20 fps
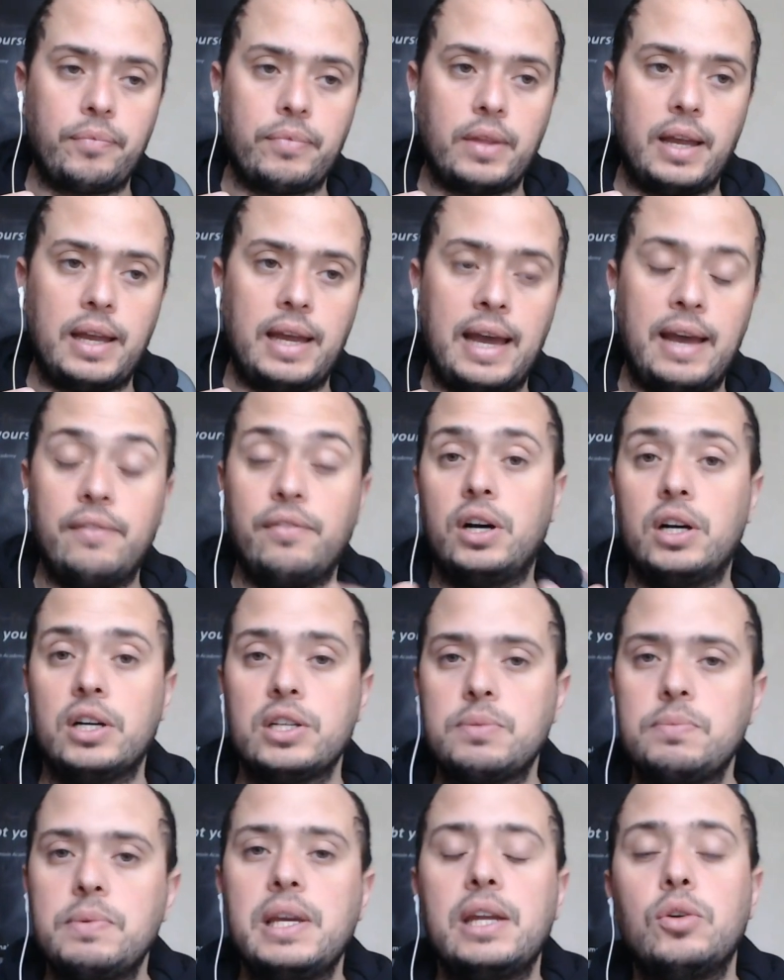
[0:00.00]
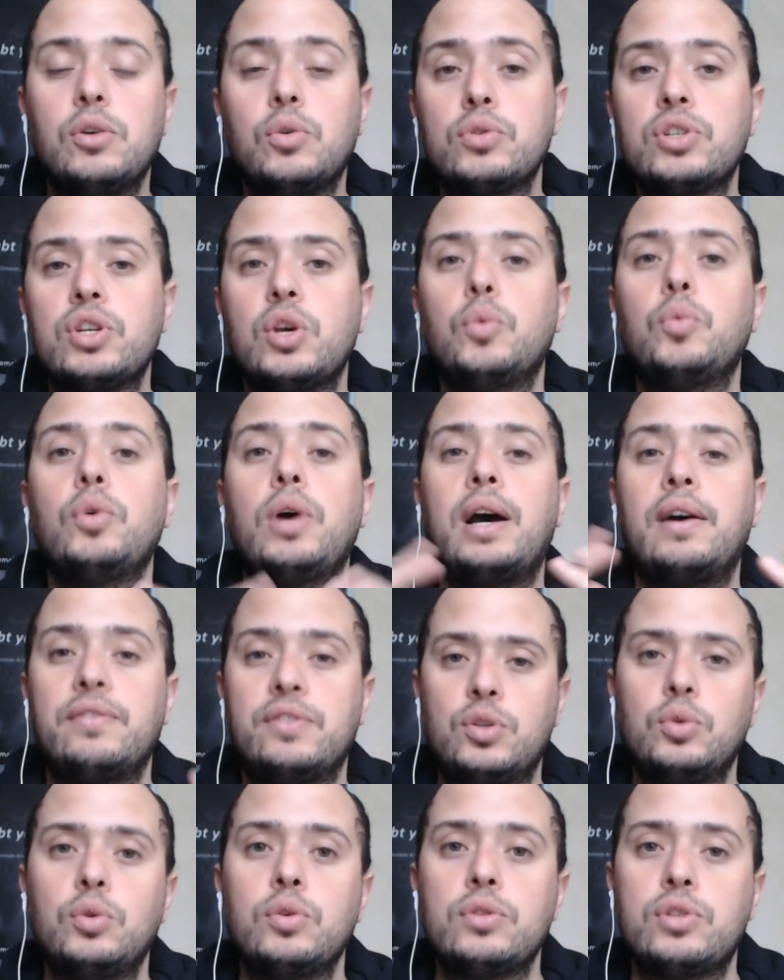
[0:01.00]
have asked me, and also I've
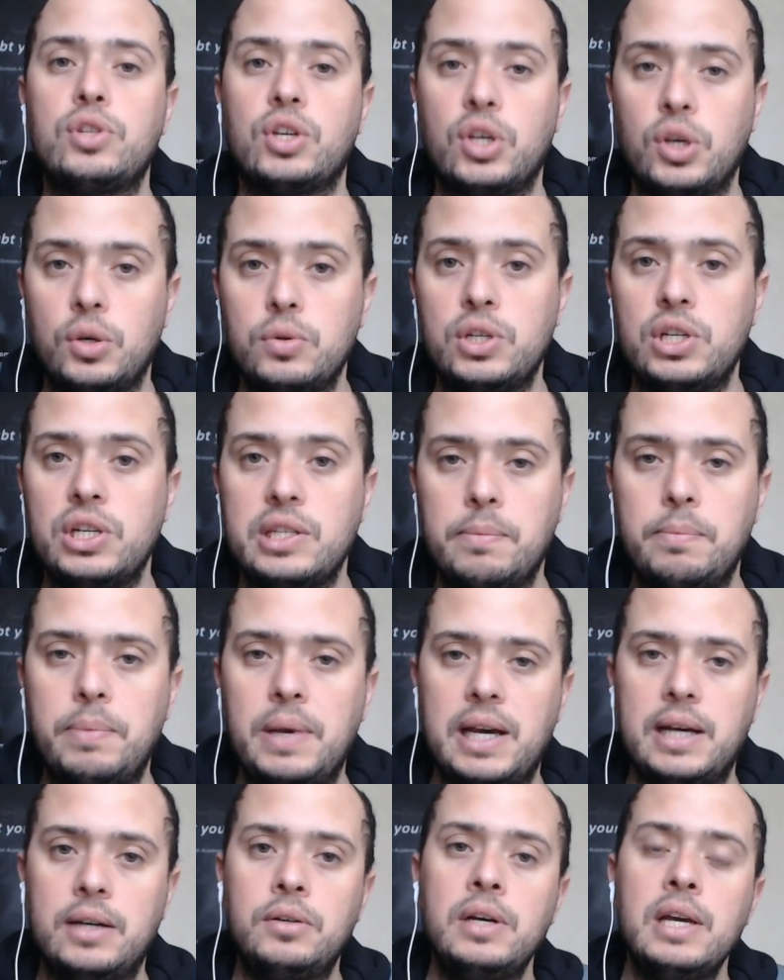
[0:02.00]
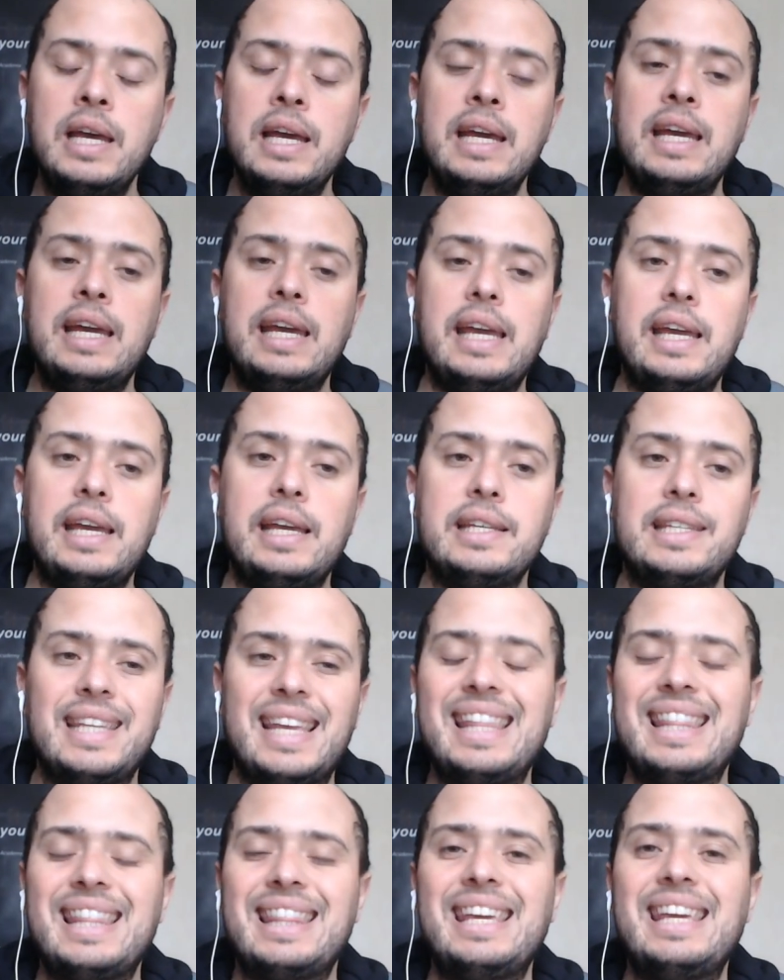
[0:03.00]
talked to coaches about, is
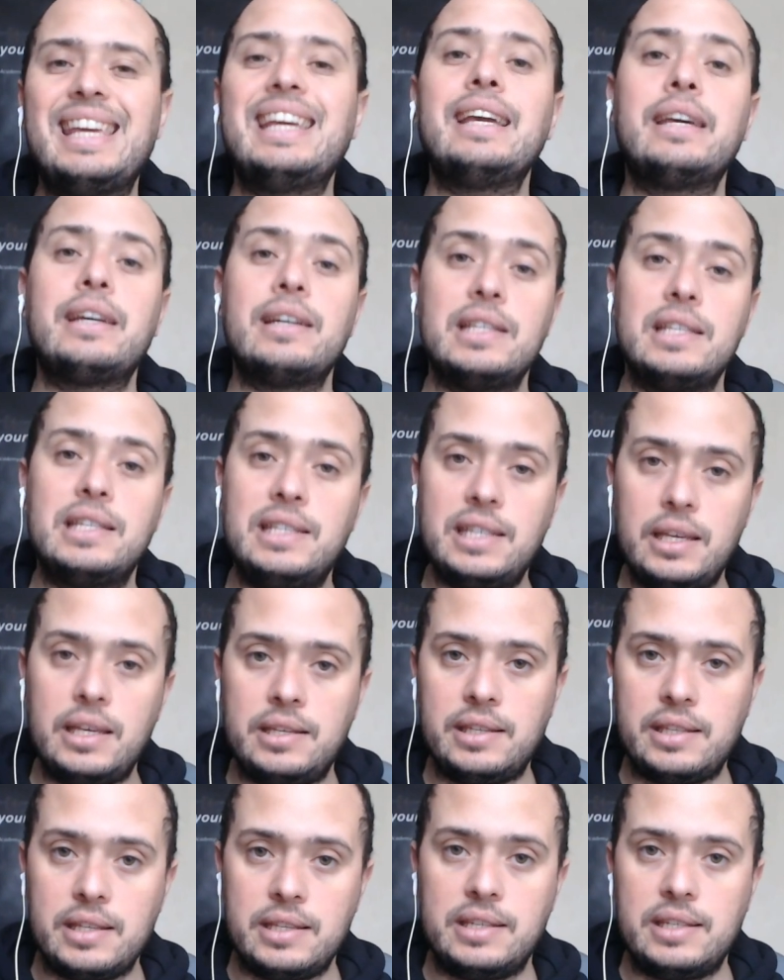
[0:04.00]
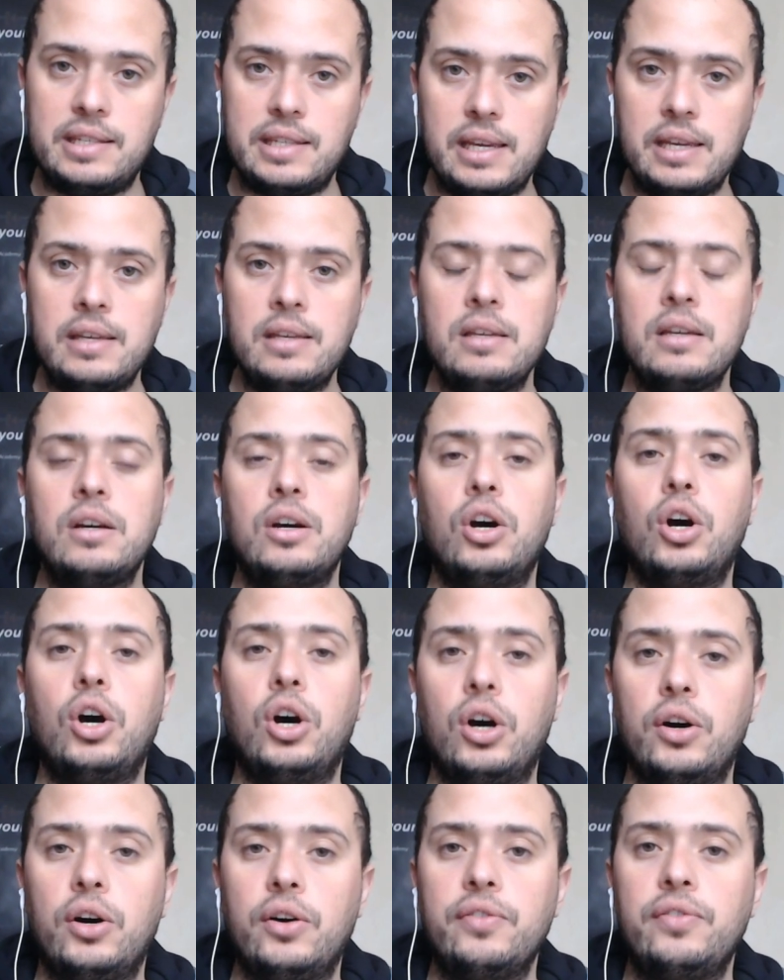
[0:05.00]
the inconsistency
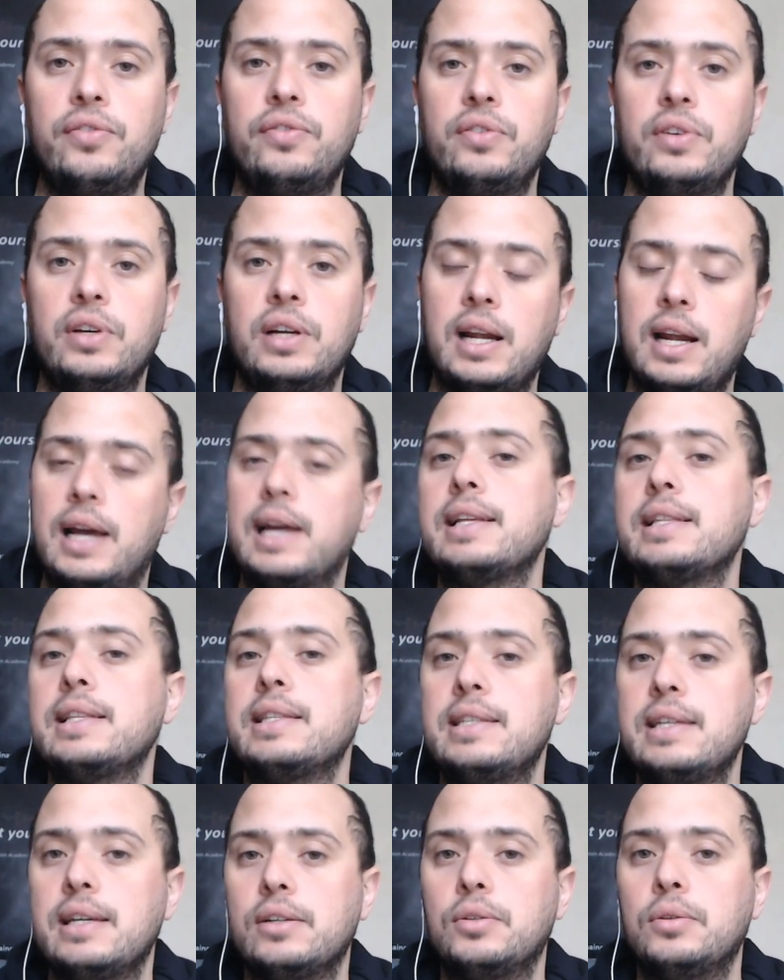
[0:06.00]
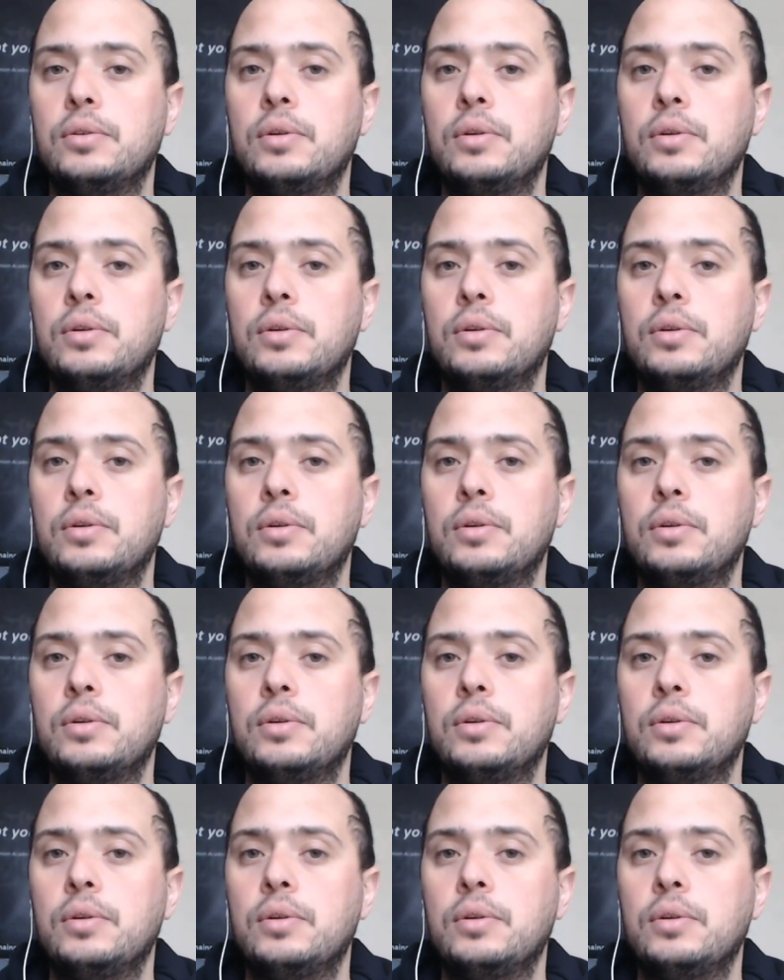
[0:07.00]
of clientele.